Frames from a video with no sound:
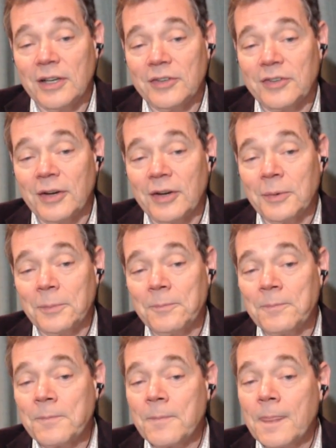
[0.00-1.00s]
So
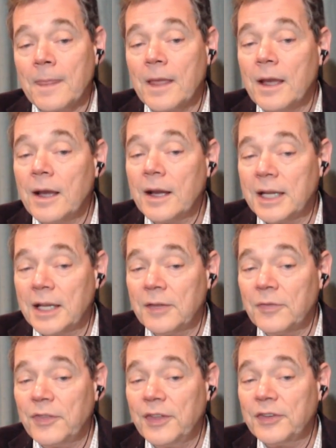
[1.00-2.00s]

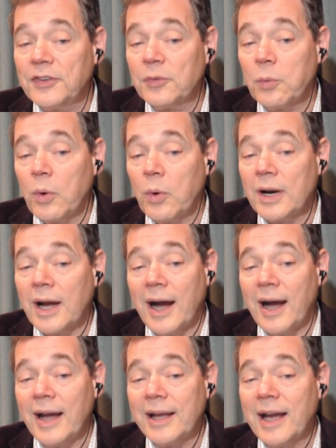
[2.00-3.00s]
again, this is what
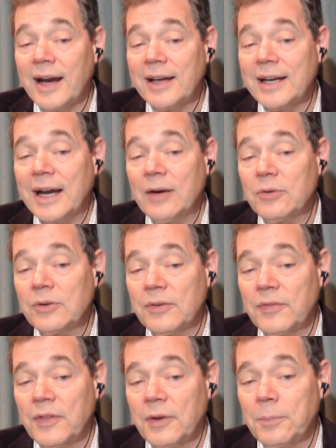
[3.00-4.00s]
I got out
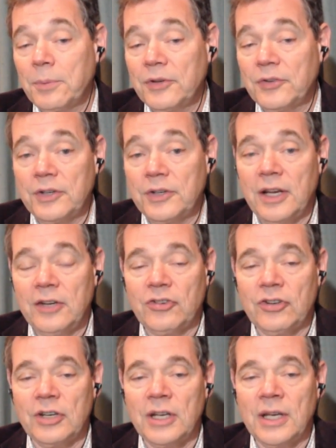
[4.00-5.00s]
of their
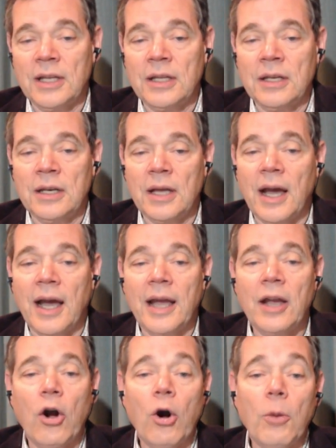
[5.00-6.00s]
presentation, and
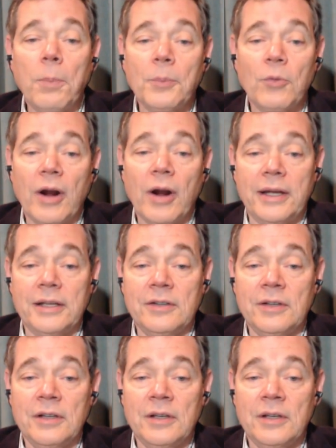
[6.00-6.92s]
I hope I'm right,